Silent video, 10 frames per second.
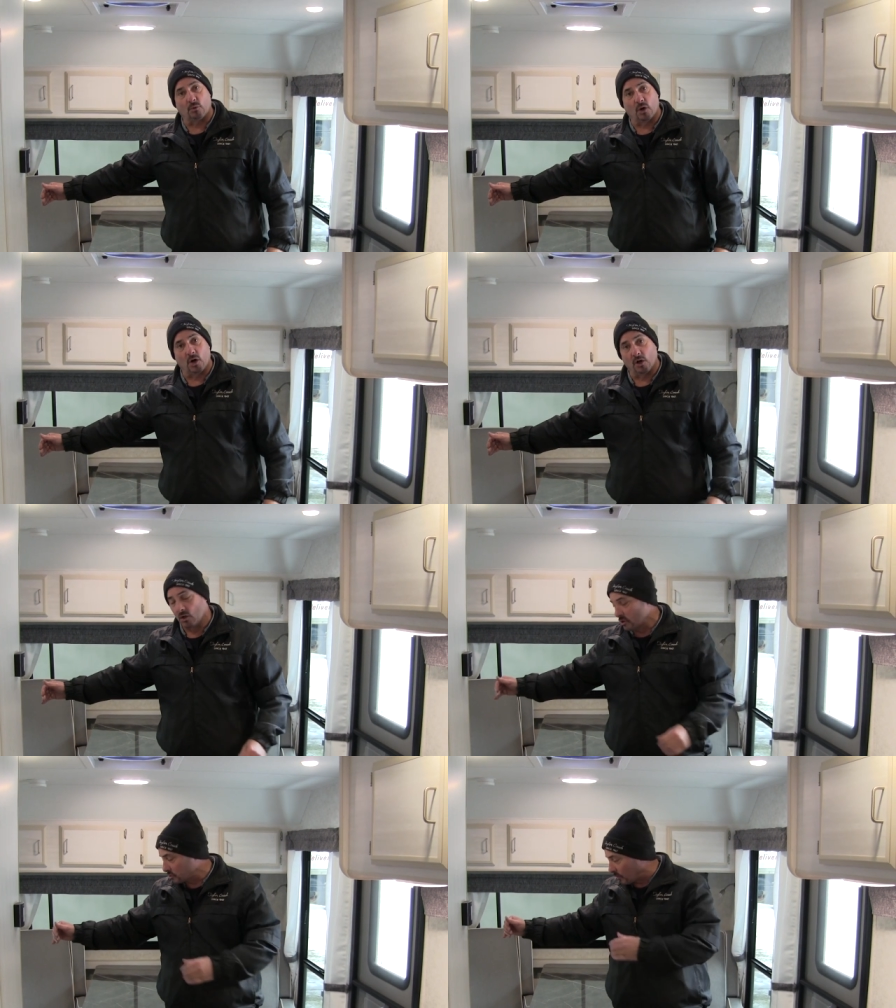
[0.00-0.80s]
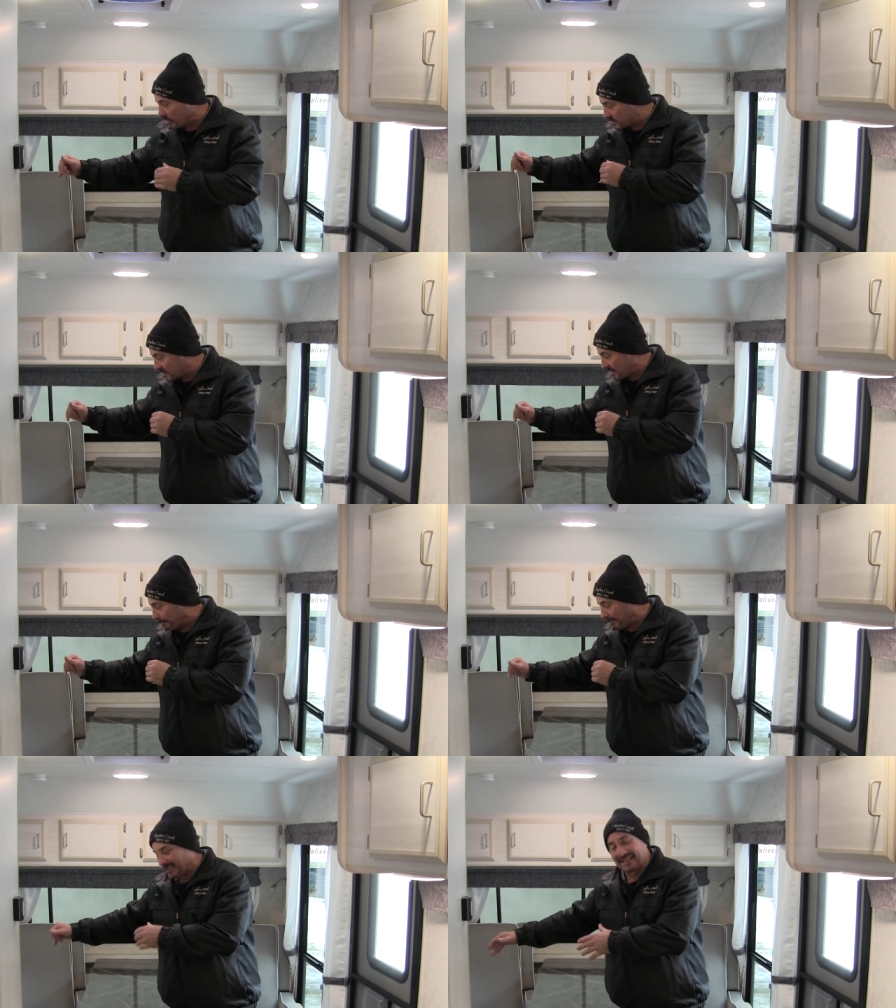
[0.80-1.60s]
the wall, so it's
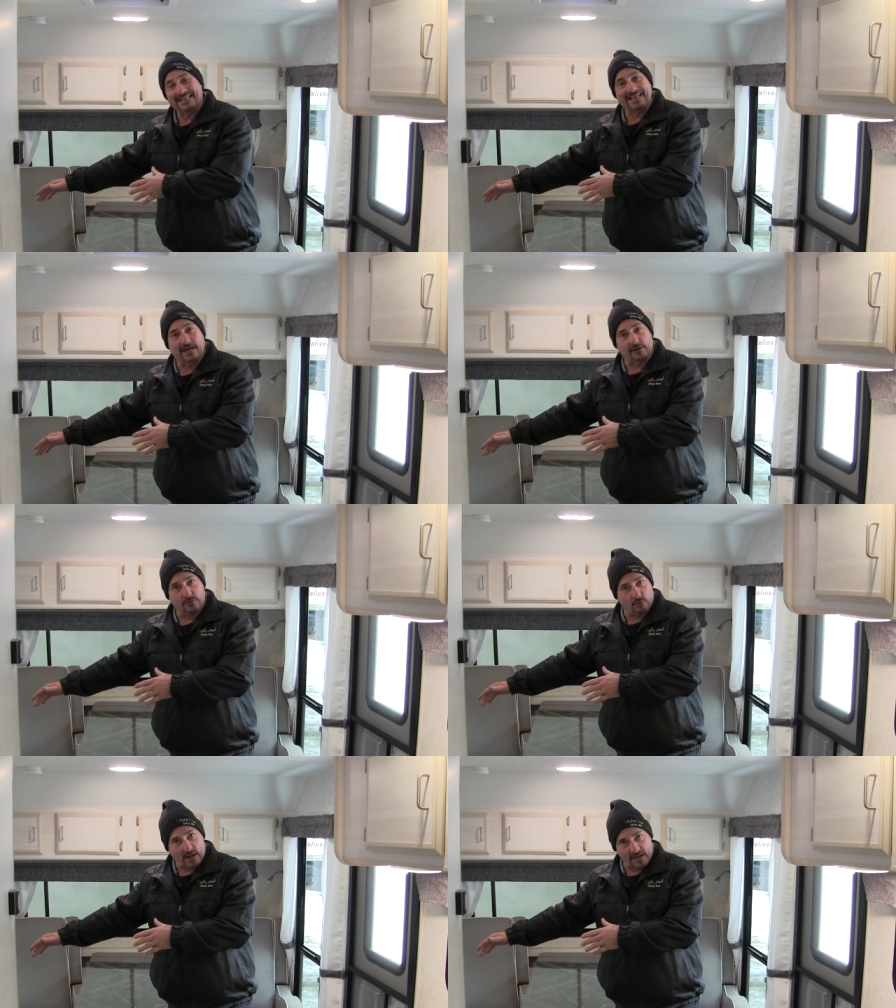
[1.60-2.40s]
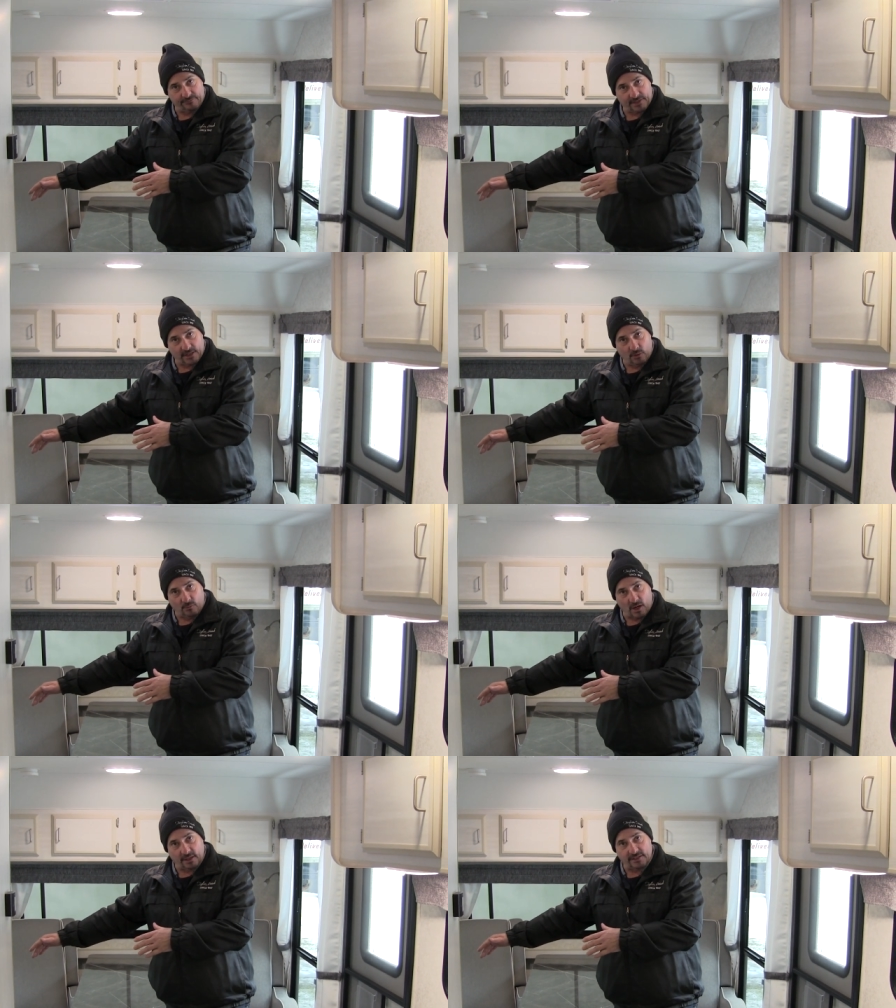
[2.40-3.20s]
completely out of the way if they don't
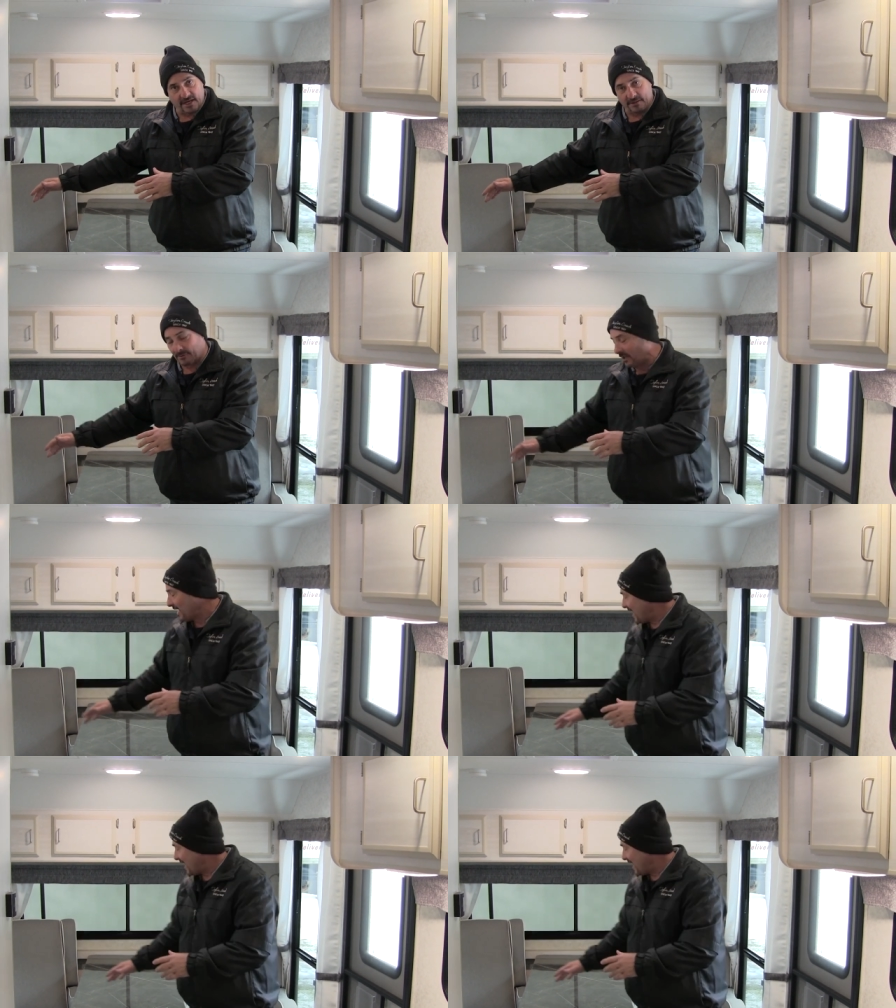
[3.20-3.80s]
want a table.